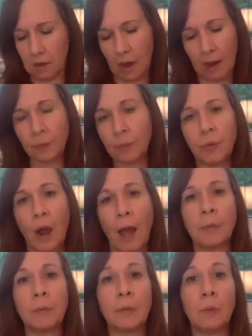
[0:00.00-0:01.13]
I
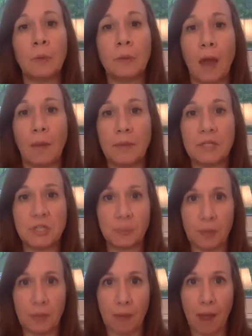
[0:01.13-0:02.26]
probably will not be
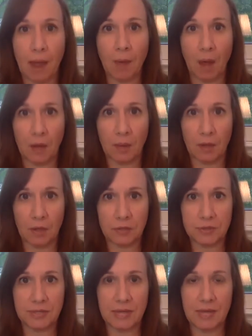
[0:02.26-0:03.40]
shipping my body
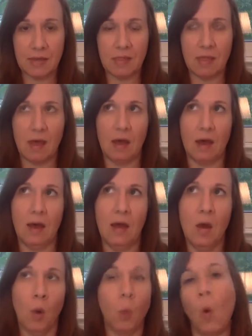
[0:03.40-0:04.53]
butters in the
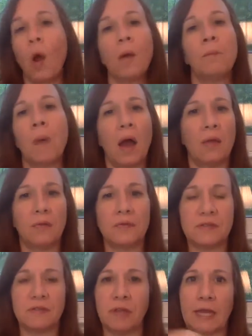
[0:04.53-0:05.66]
warm
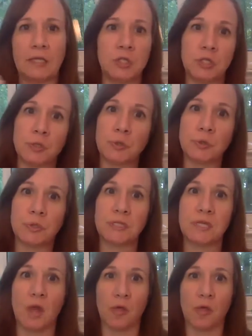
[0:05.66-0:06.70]
months of like June